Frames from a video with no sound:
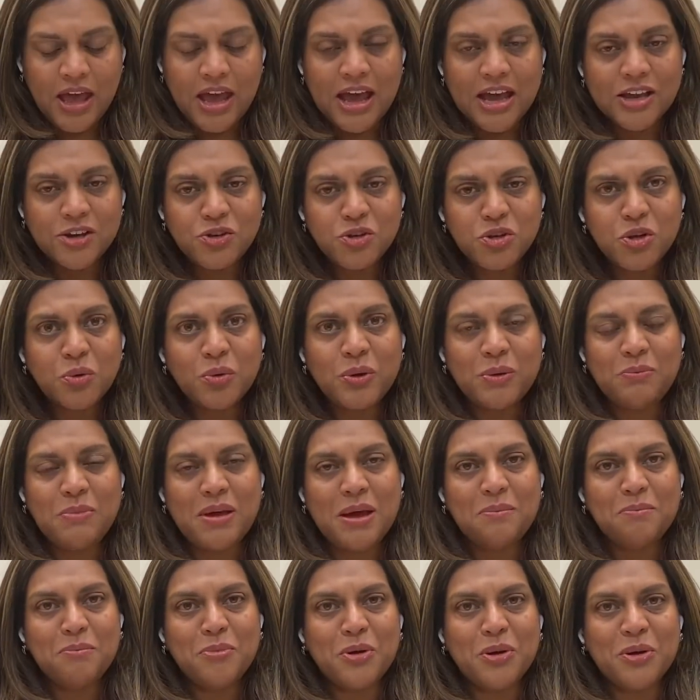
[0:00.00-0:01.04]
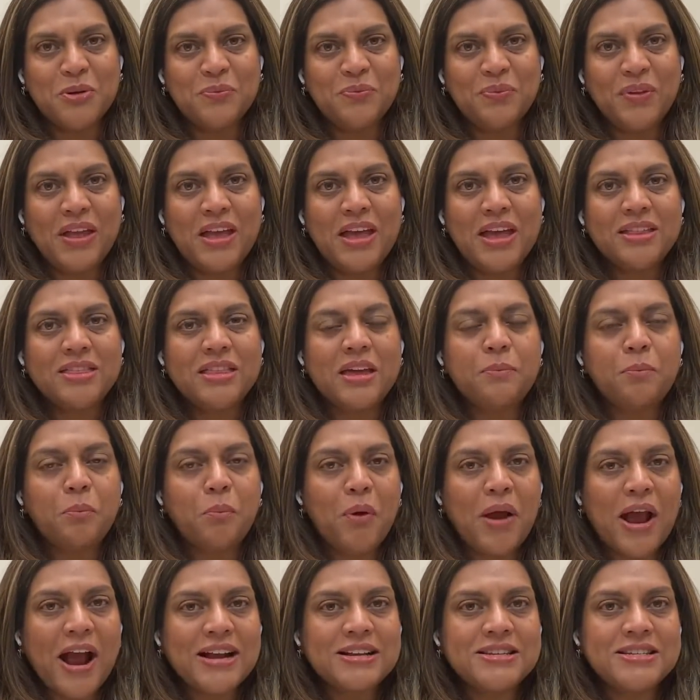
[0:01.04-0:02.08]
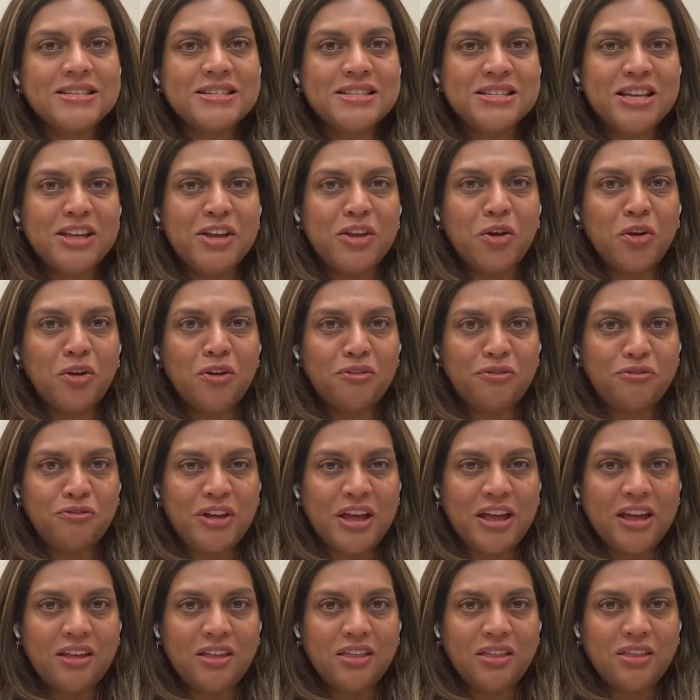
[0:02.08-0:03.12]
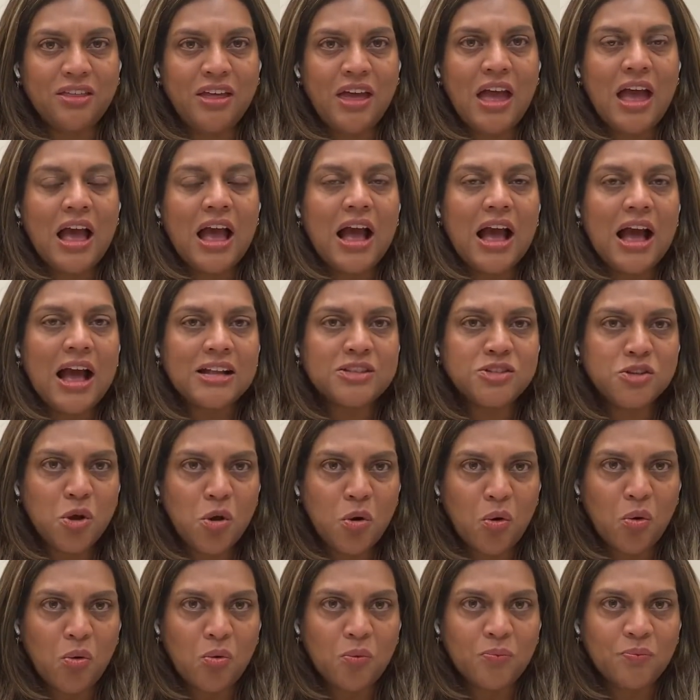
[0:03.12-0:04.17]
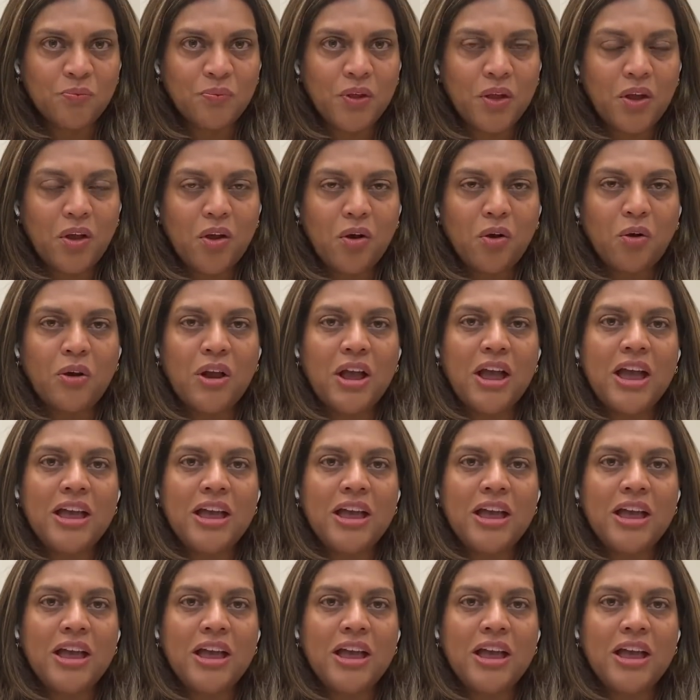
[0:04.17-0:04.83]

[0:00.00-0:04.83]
And do remember that practicing your faith at home or